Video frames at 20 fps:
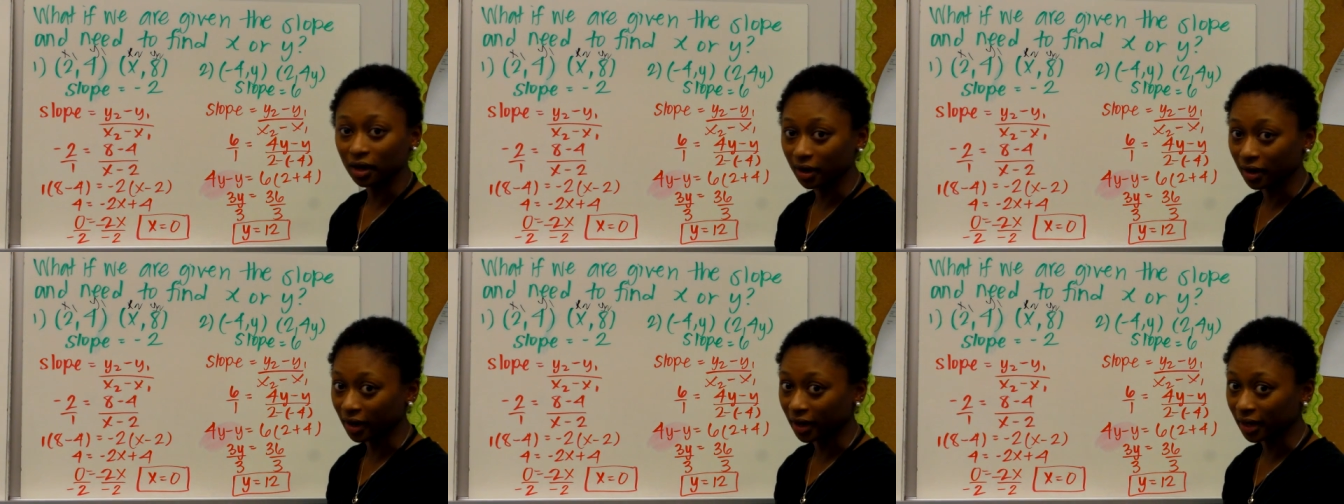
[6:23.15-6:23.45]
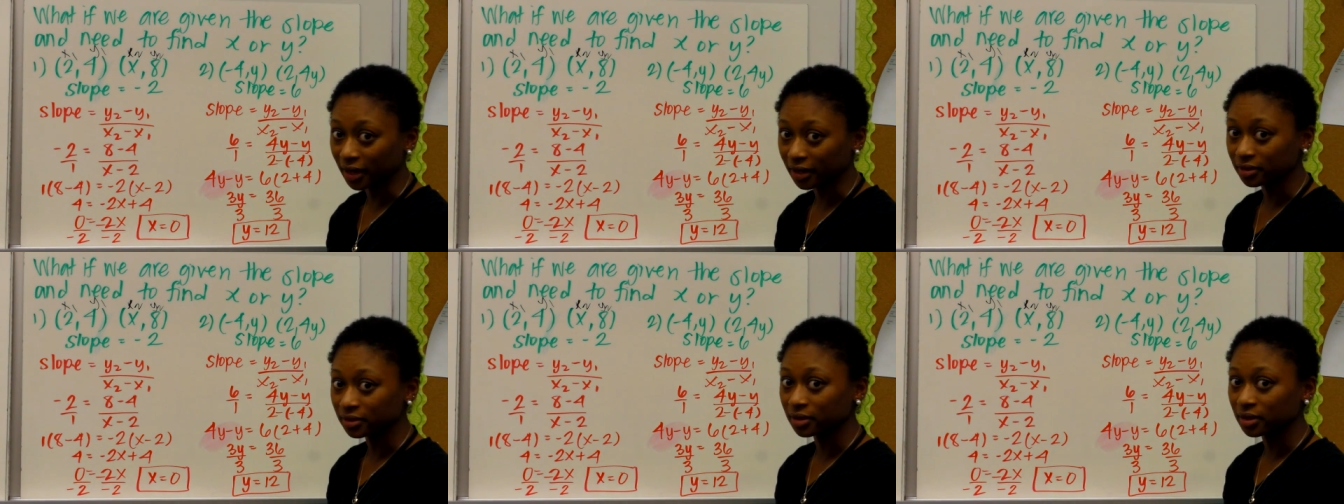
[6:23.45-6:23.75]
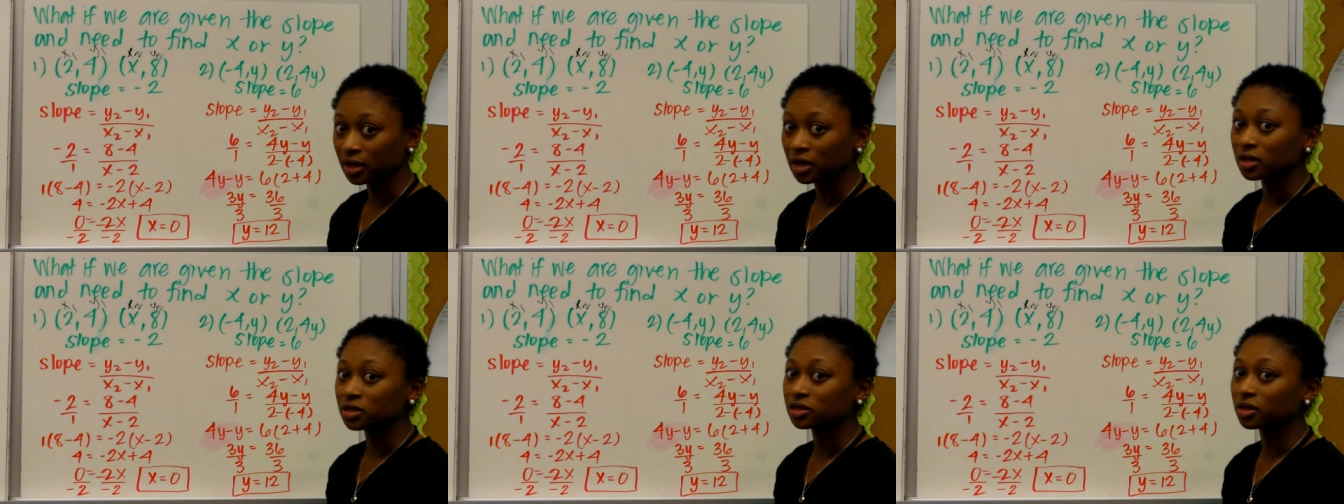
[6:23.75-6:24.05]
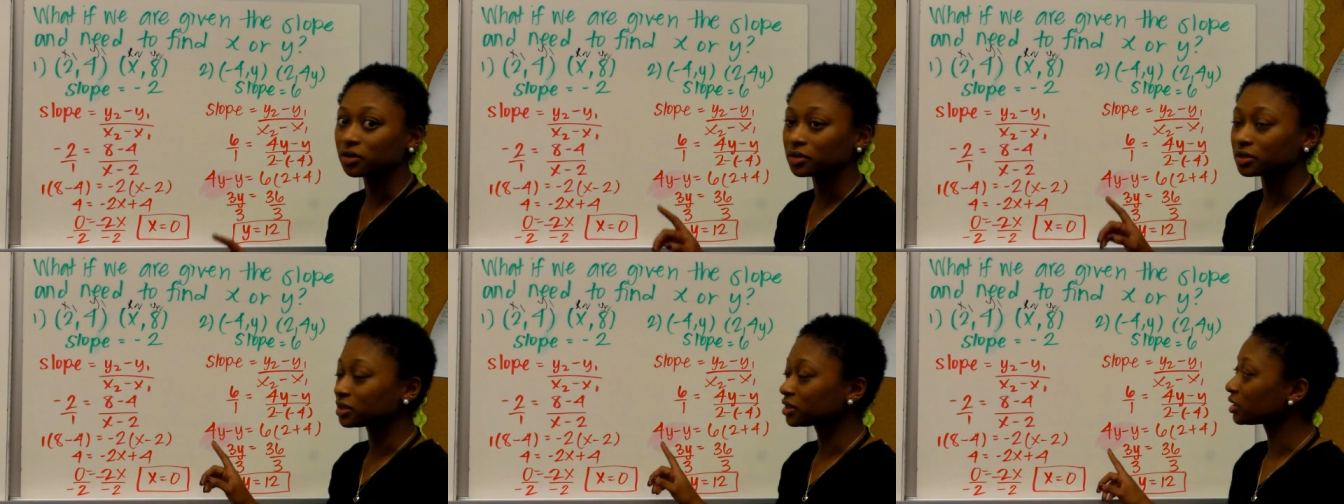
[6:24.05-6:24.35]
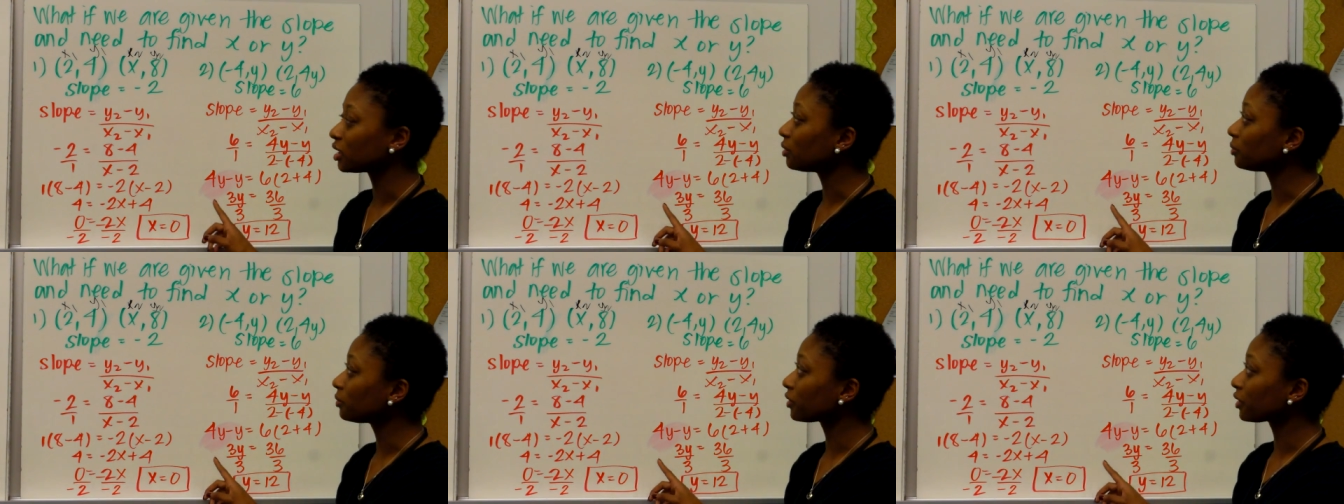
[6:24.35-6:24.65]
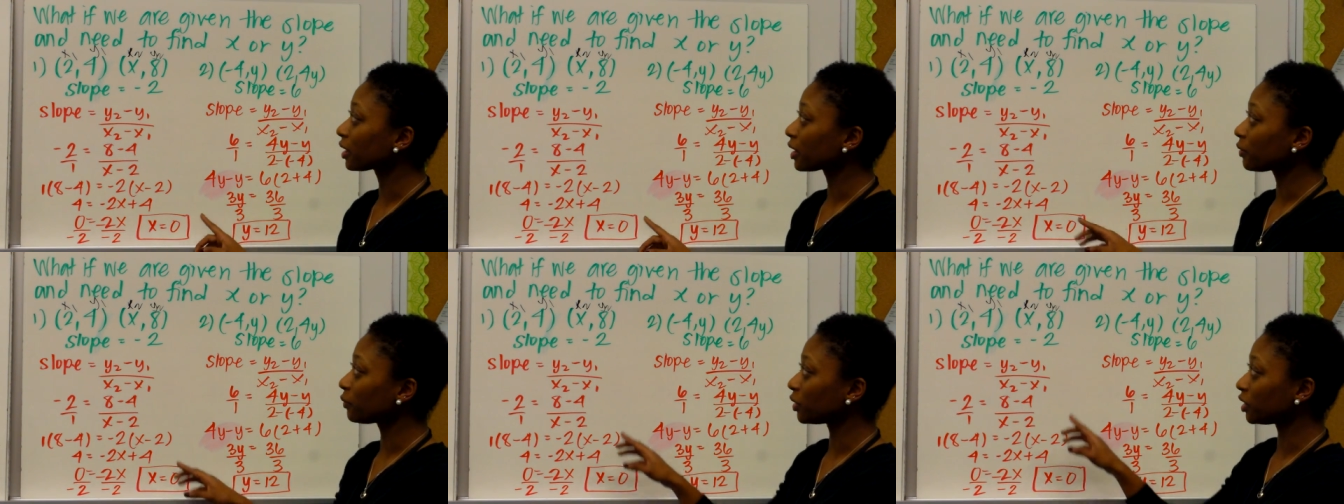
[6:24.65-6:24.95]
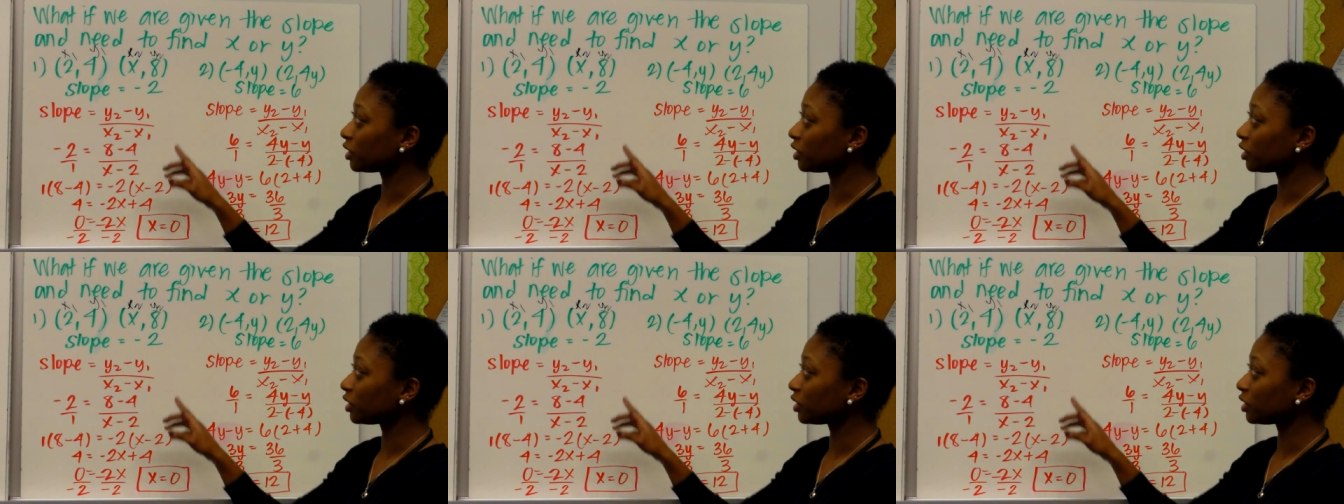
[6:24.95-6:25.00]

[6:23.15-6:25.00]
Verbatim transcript: All right? So in summary,